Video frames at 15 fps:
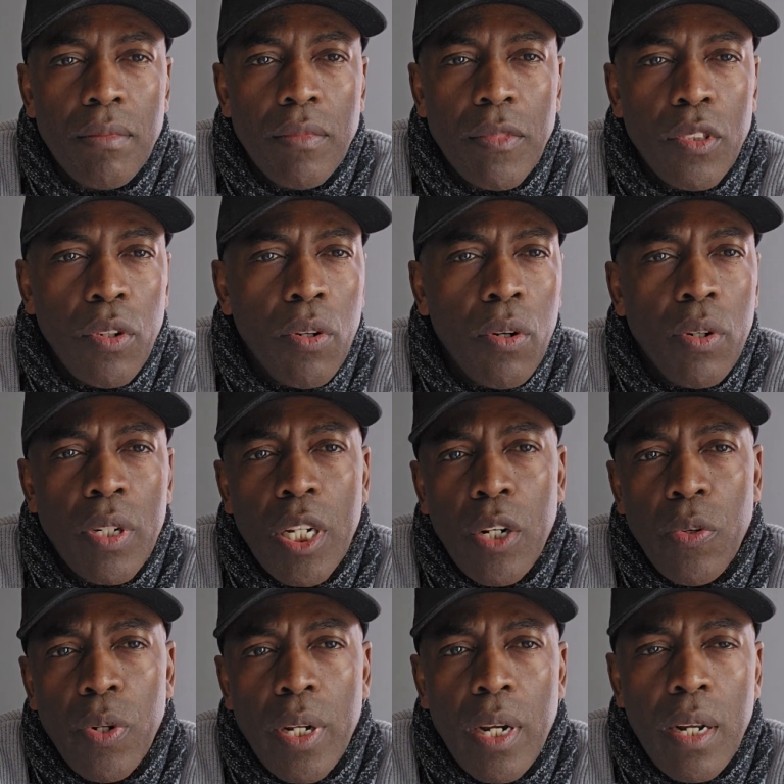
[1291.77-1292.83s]
No
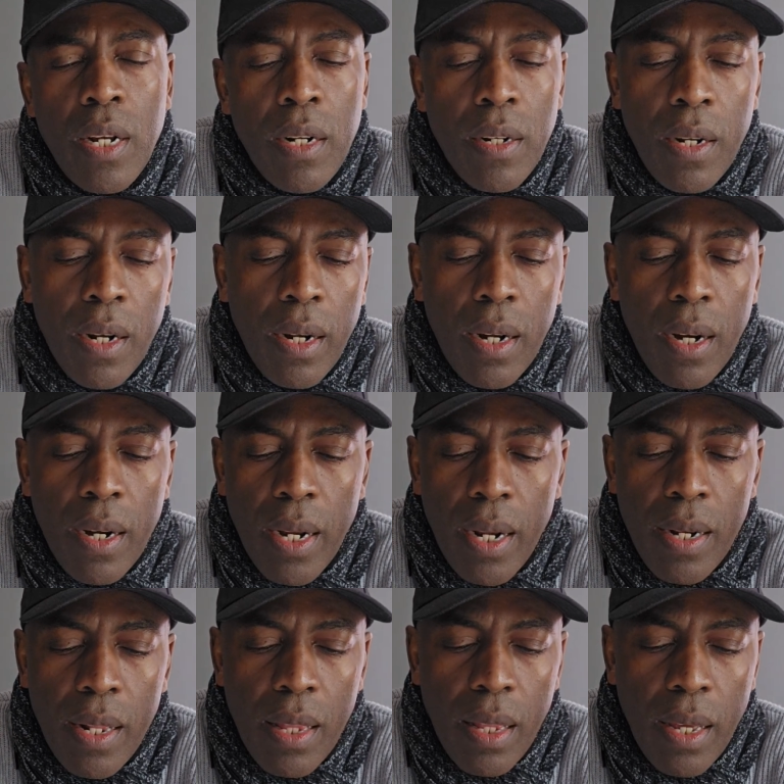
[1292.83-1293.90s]
decree, no declaring
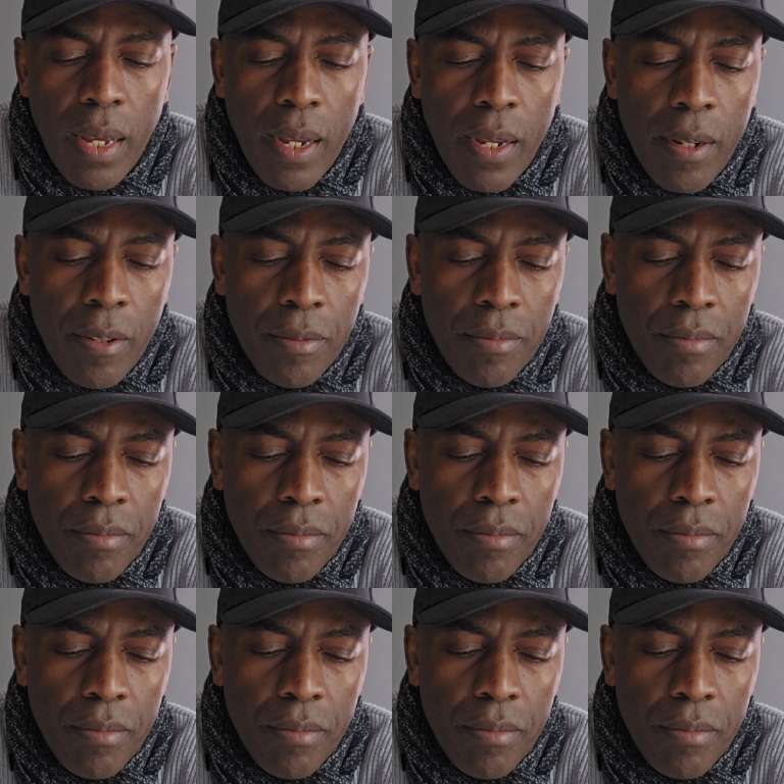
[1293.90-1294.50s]
anything.